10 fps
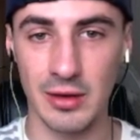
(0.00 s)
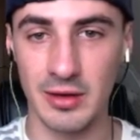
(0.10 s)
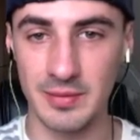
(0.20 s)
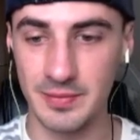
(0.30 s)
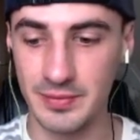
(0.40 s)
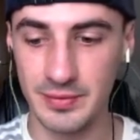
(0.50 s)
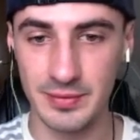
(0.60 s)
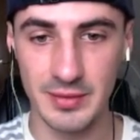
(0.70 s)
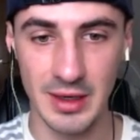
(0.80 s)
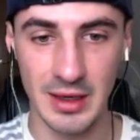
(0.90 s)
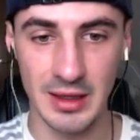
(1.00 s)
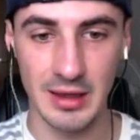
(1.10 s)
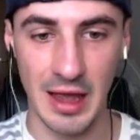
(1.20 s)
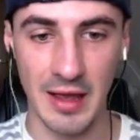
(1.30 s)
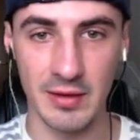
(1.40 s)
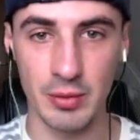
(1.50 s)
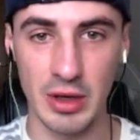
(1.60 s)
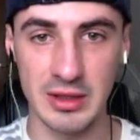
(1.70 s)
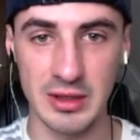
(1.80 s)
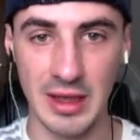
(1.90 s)
a lot.
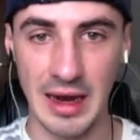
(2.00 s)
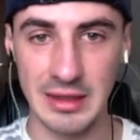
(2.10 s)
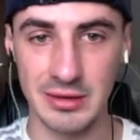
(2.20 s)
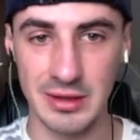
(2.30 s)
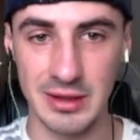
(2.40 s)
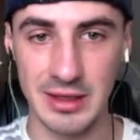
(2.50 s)
Ever-present character in the